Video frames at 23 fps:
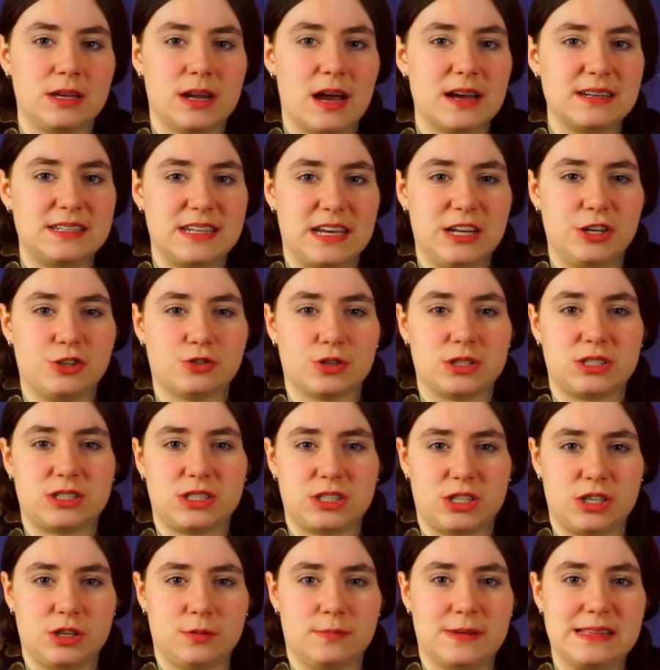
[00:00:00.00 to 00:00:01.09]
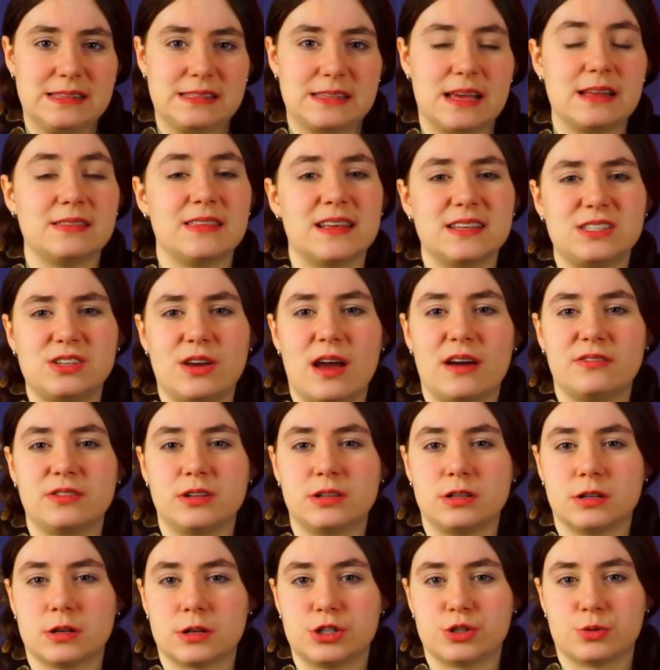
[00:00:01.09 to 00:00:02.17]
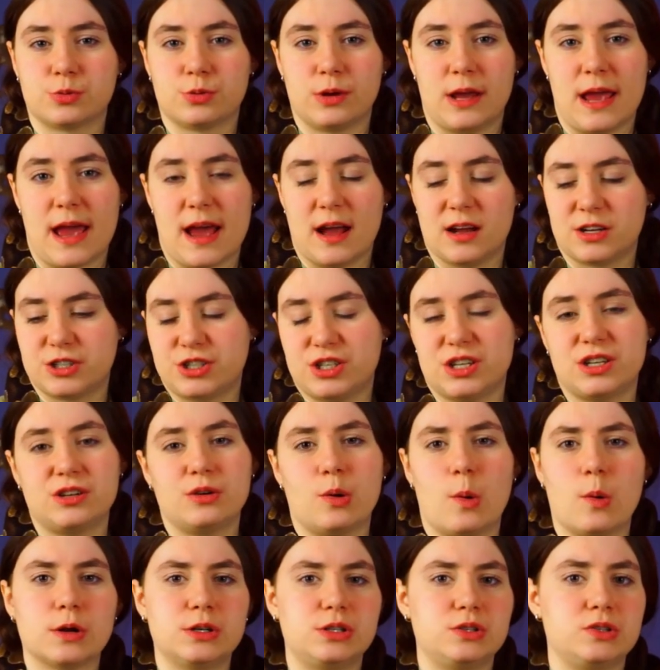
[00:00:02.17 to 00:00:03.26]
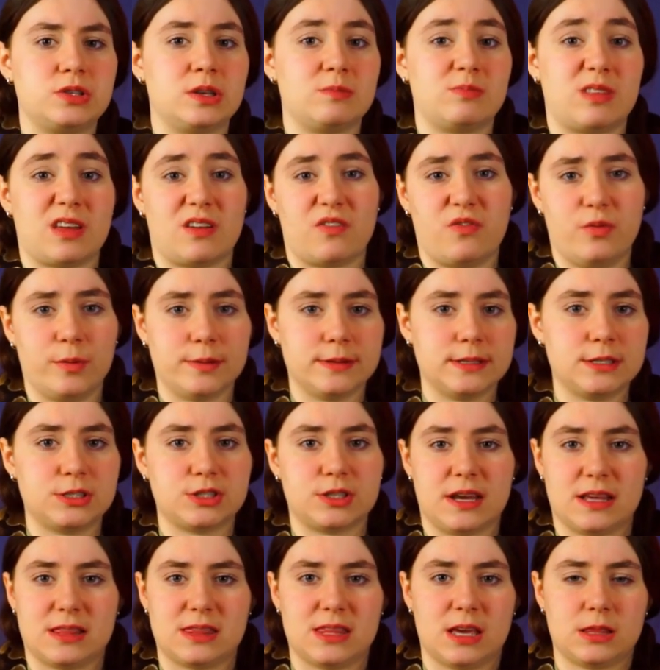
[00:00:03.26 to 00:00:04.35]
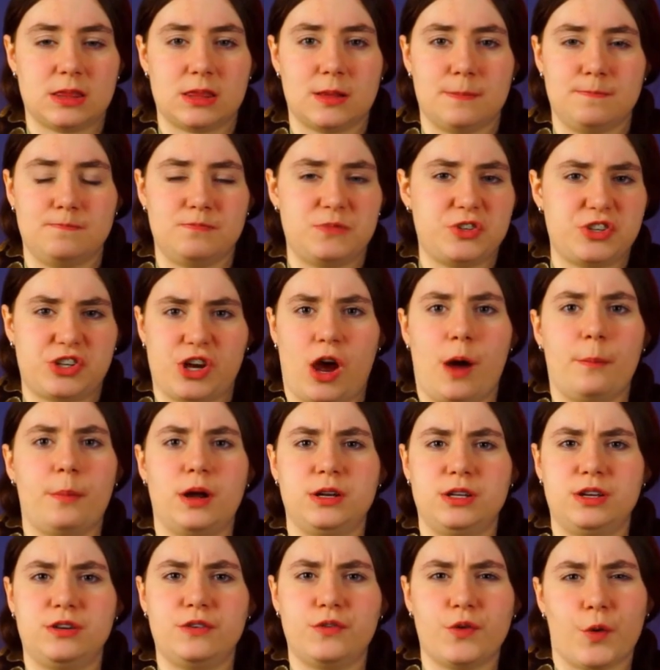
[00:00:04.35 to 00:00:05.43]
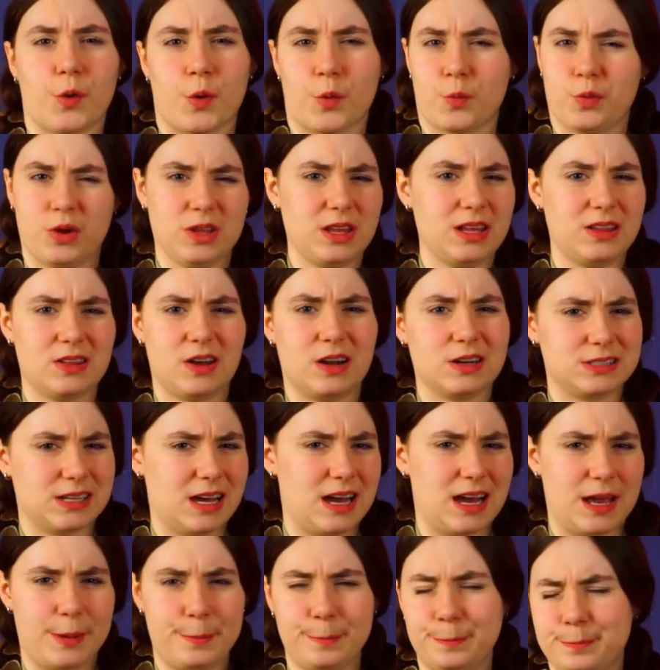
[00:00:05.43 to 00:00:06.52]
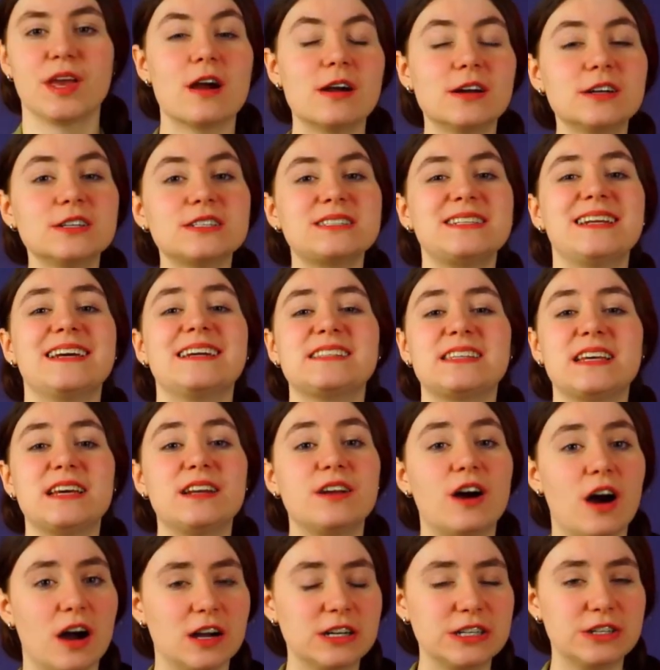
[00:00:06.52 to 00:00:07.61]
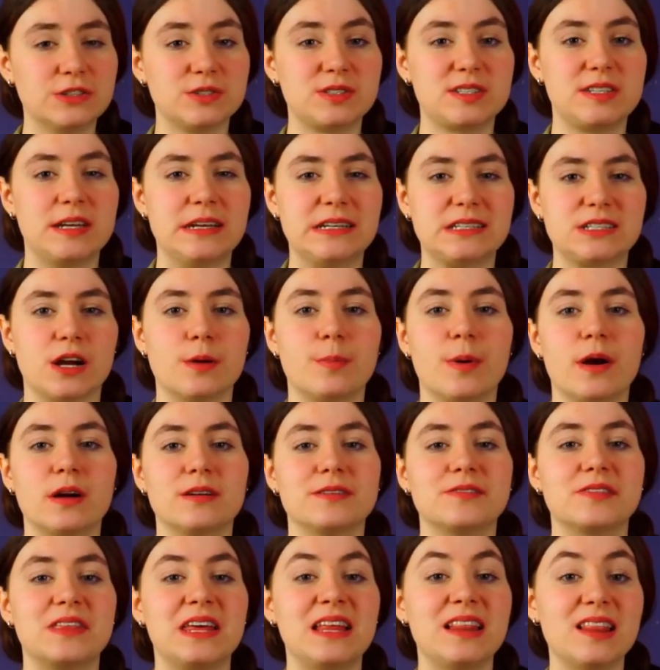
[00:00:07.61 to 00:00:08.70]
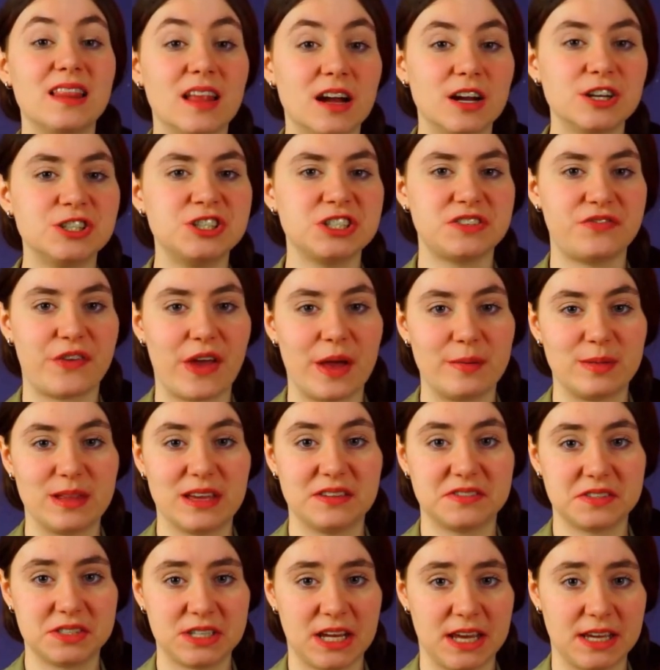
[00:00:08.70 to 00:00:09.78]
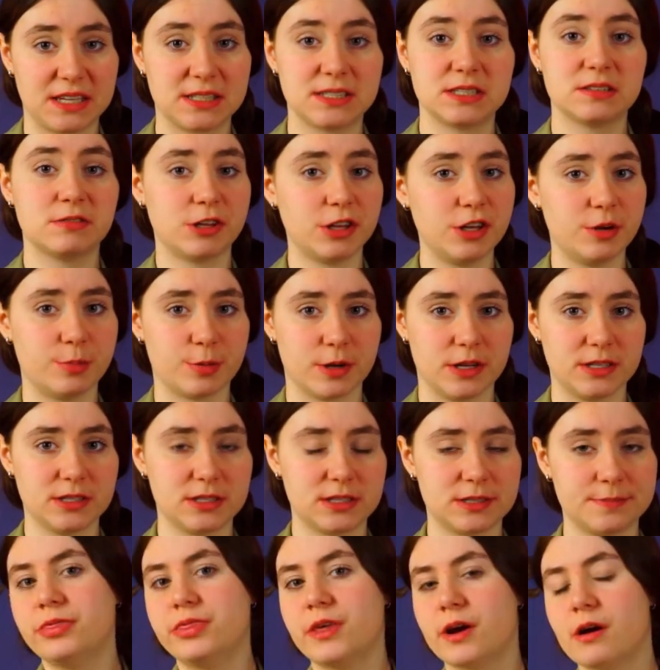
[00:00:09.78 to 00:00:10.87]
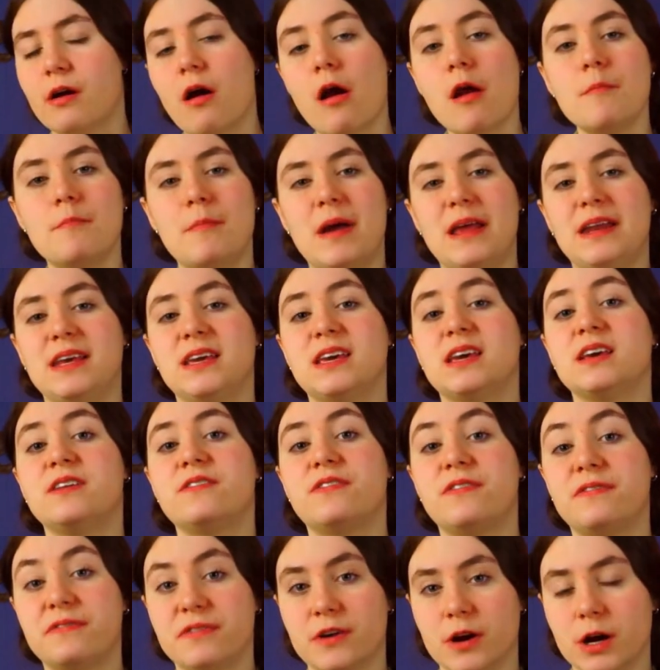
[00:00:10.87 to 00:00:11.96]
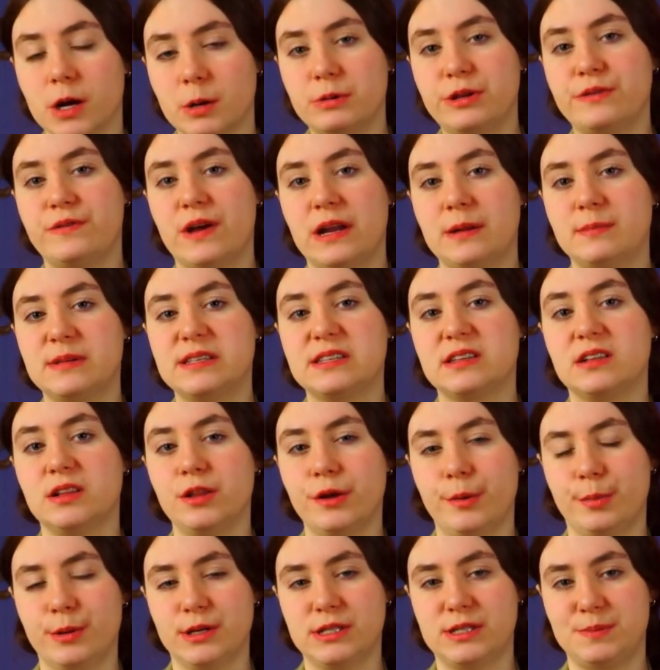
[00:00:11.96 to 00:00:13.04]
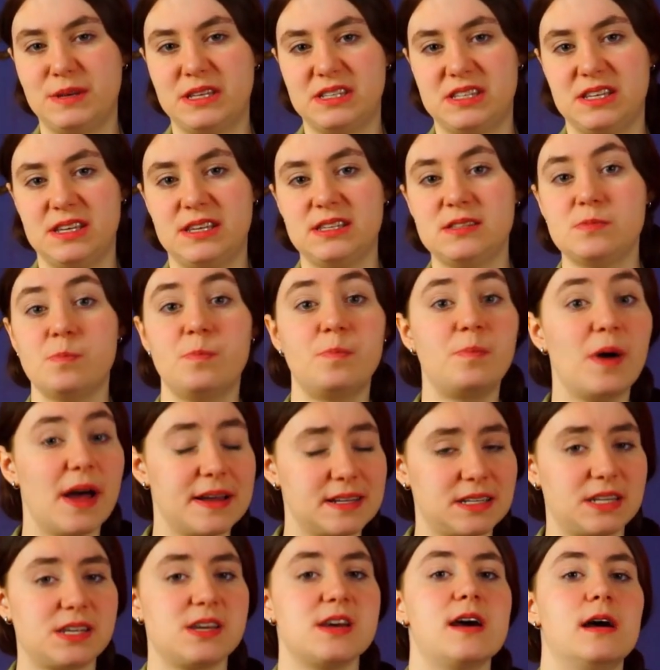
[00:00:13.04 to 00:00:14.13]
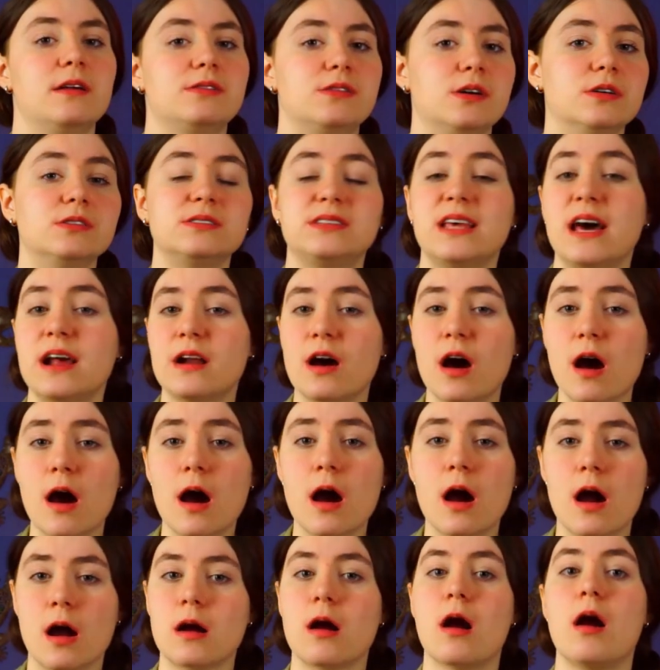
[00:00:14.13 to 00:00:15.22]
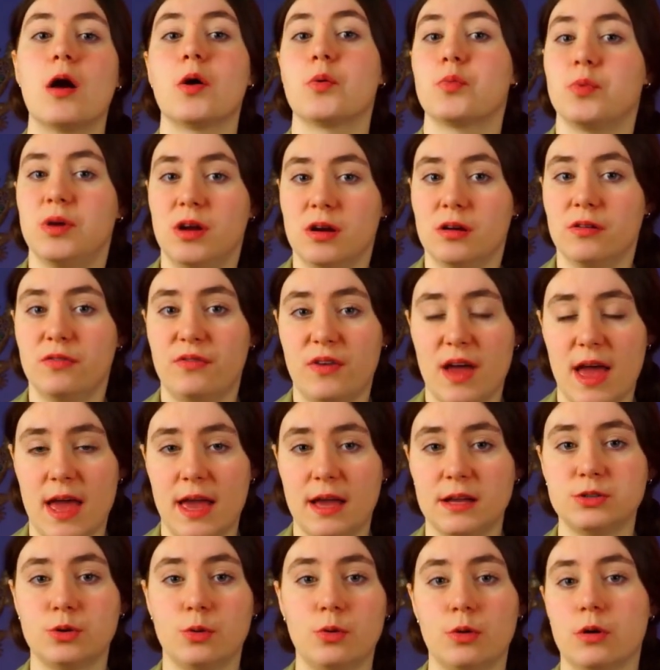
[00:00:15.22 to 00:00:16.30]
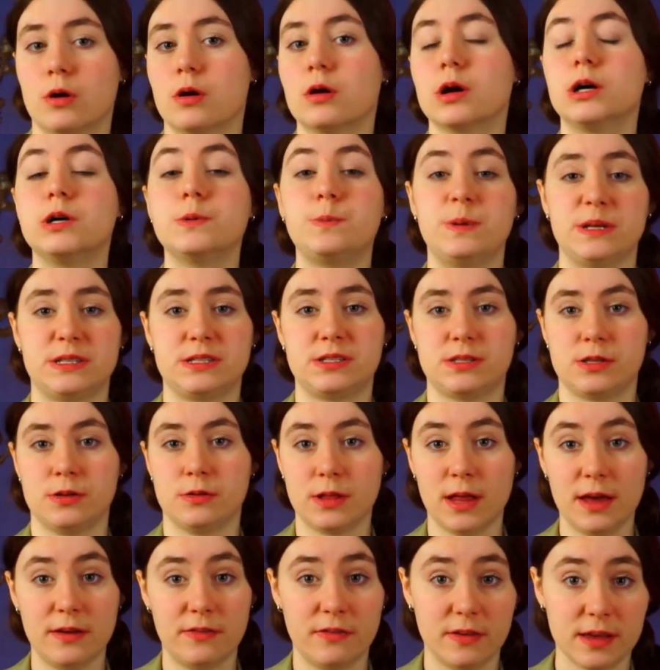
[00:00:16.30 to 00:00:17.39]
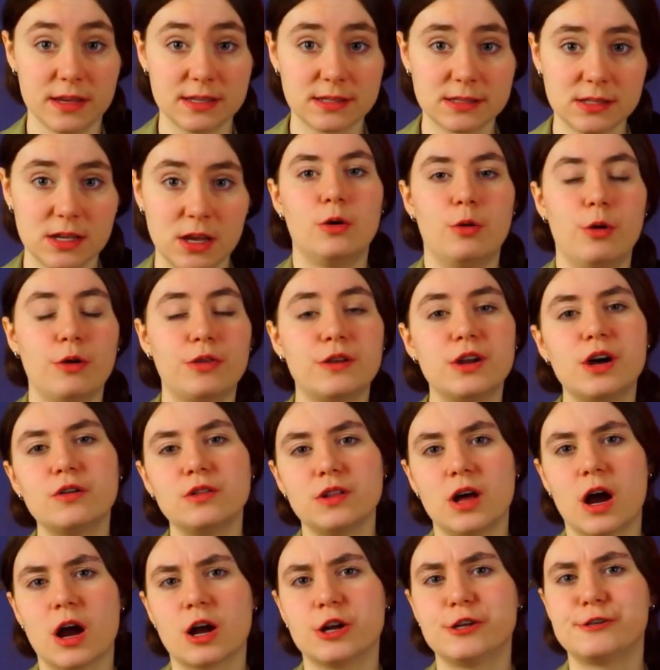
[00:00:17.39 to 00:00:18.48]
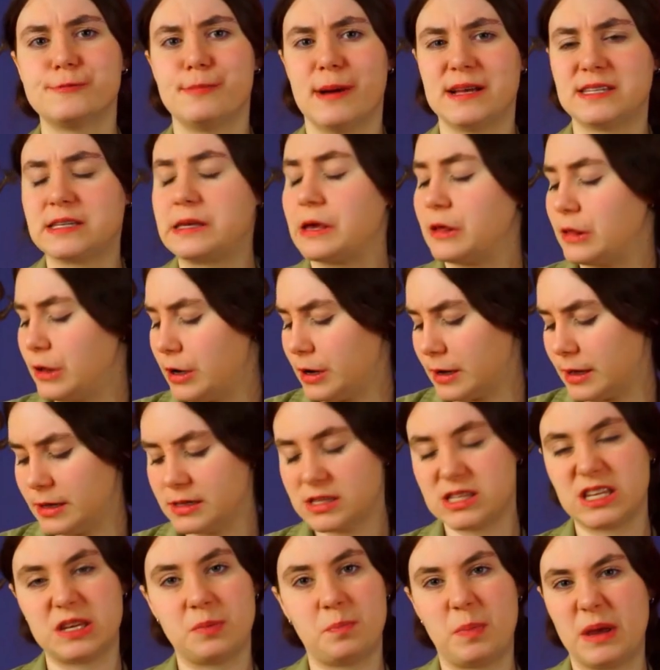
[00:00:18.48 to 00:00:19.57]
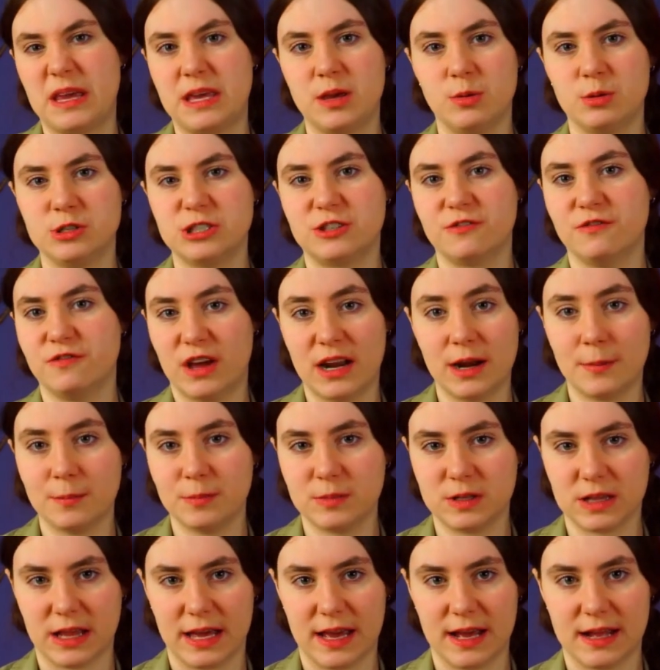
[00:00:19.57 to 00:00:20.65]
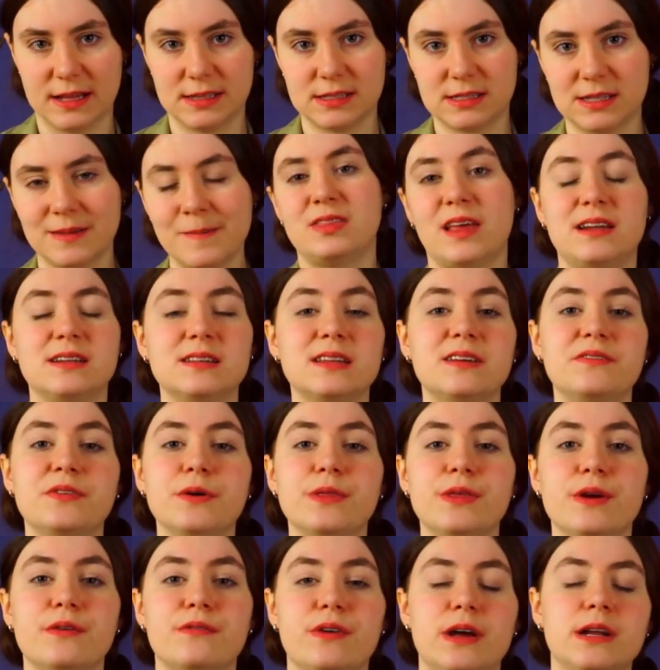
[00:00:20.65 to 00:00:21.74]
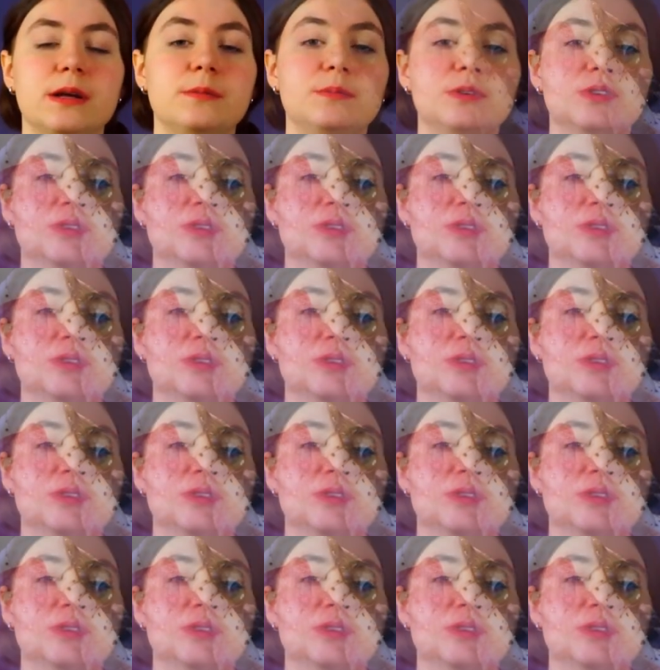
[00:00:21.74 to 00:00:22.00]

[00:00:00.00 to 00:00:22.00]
not dangerous to humans unless you have an allergic reaction or do something foolish like let them chomp on you for a really long time. Garter snakes and hognose snakes are part of the largest family of snakes, colubrids. There aren't many confirmed venomous colubrid species, but those that are rear-fanged or opisthoglyphous. With no large, muscular, conspicuous venom glands, they deliver their venom